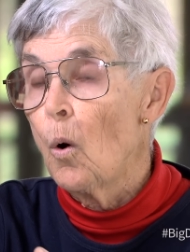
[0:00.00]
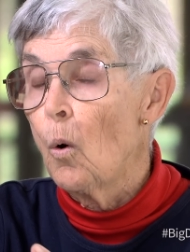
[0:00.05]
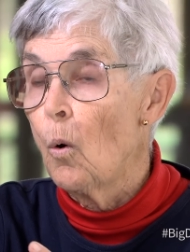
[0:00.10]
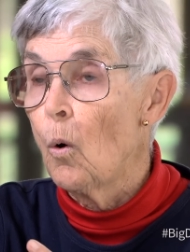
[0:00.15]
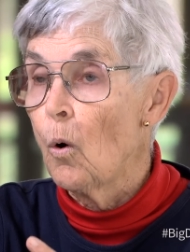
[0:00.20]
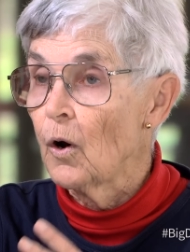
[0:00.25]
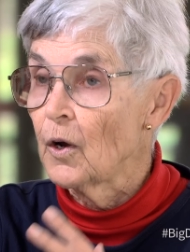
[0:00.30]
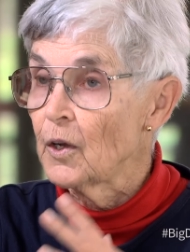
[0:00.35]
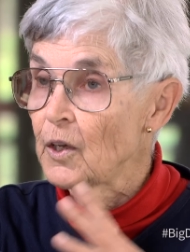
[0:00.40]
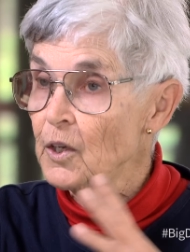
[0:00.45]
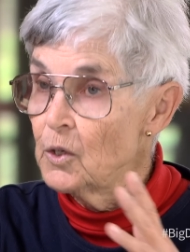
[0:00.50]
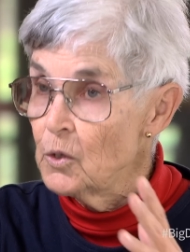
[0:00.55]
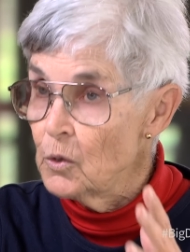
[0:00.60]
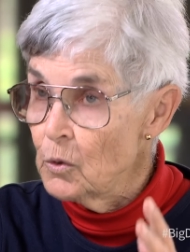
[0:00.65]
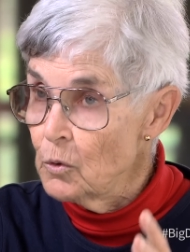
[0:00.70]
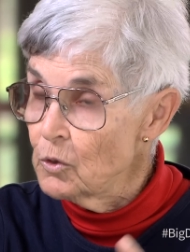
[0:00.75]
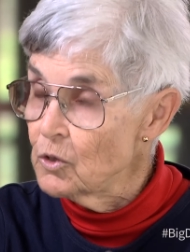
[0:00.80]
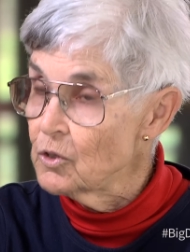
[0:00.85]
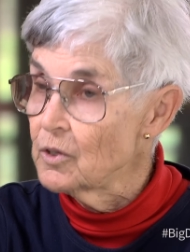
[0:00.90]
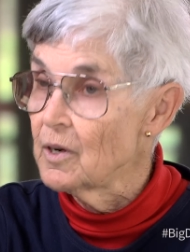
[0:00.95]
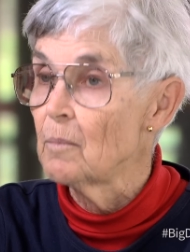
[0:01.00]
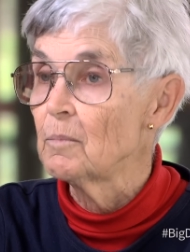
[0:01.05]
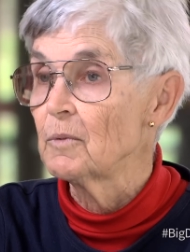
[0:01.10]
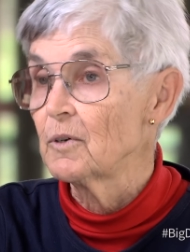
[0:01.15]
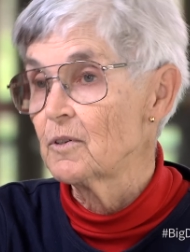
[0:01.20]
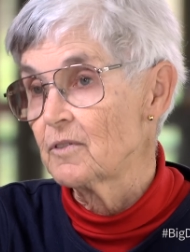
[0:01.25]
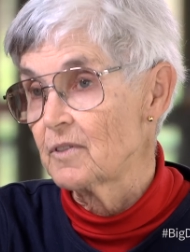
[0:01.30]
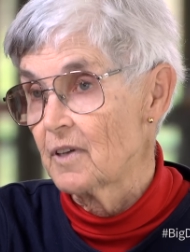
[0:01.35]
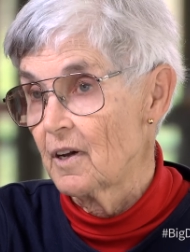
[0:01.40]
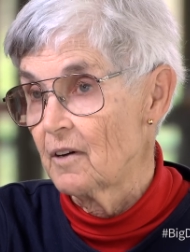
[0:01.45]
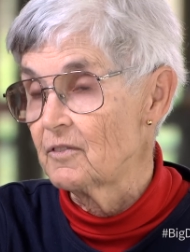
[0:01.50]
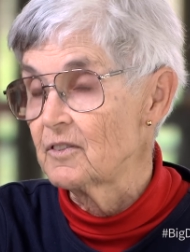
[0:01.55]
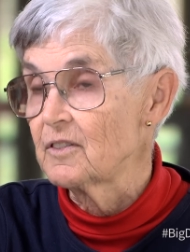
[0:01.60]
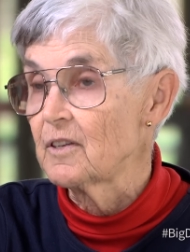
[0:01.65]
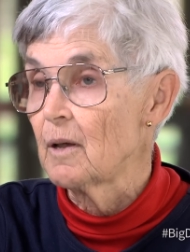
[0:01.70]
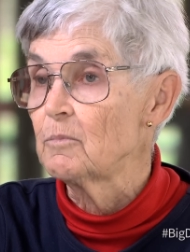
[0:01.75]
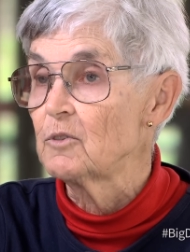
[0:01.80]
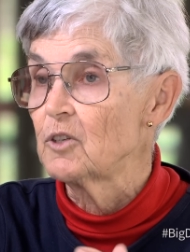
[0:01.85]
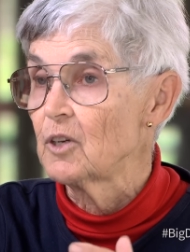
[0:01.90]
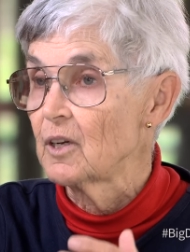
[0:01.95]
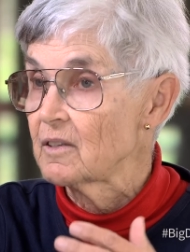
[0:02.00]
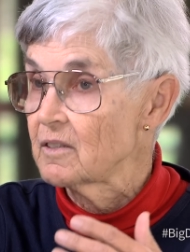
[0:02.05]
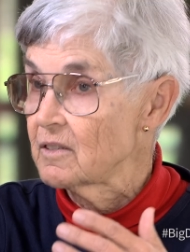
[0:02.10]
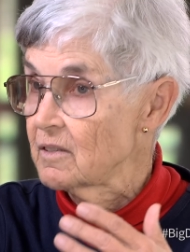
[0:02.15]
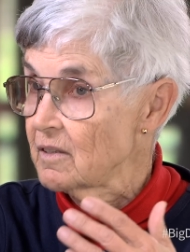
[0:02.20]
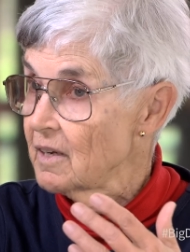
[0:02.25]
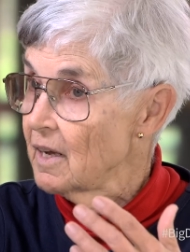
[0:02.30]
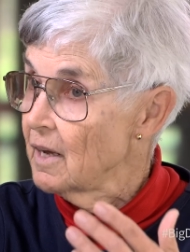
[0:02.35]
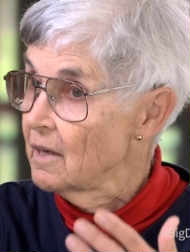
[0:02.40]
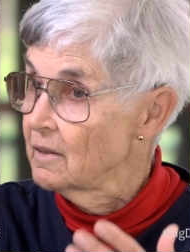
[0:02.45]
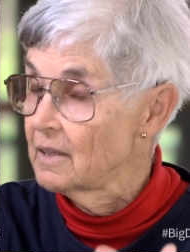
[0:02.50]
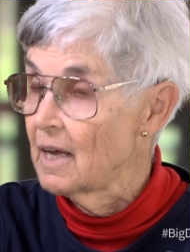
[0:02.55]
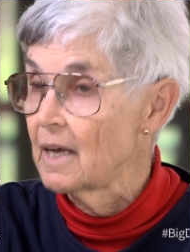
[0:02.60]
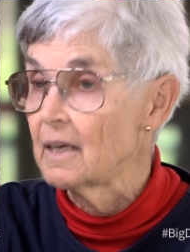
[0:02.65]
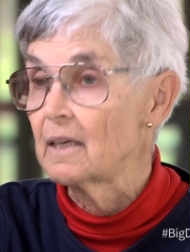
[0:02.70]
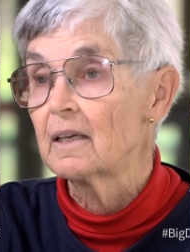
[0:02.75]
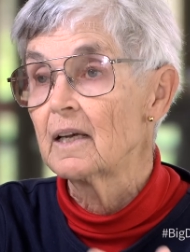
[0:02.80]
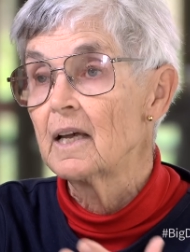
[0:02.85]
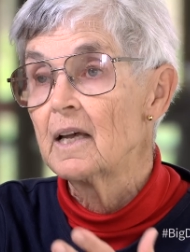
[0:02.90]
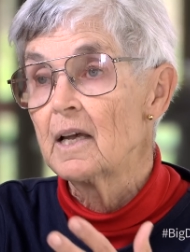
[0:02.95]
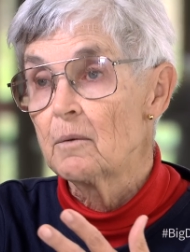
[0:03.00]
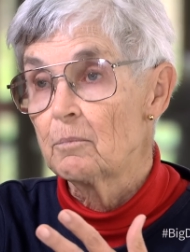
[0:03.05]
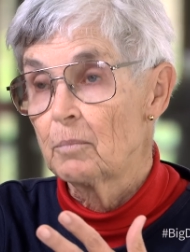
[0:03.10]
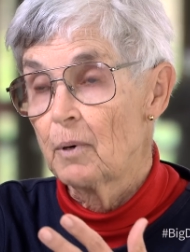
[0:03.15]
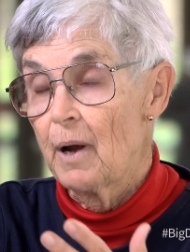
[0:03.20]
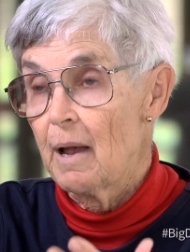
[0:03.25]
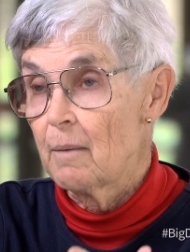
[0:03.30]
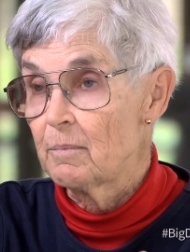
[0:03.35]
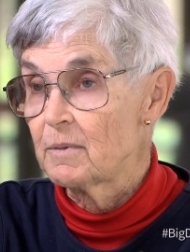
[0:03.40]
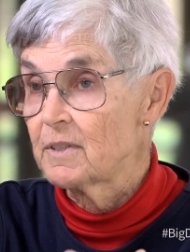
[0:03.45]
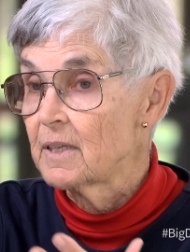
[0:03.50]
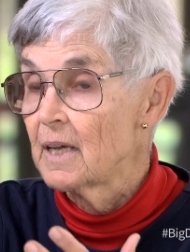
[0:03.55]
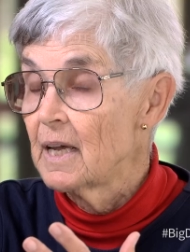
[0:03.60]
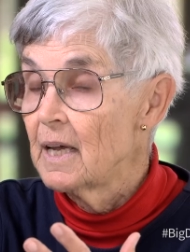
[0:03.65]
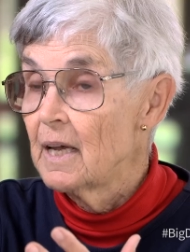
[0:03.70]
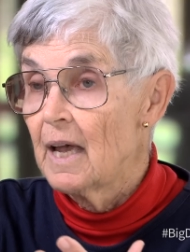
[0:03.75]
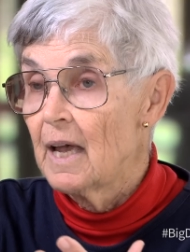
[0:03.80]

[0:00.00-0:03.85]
or huge numbers of subjects, like perhaps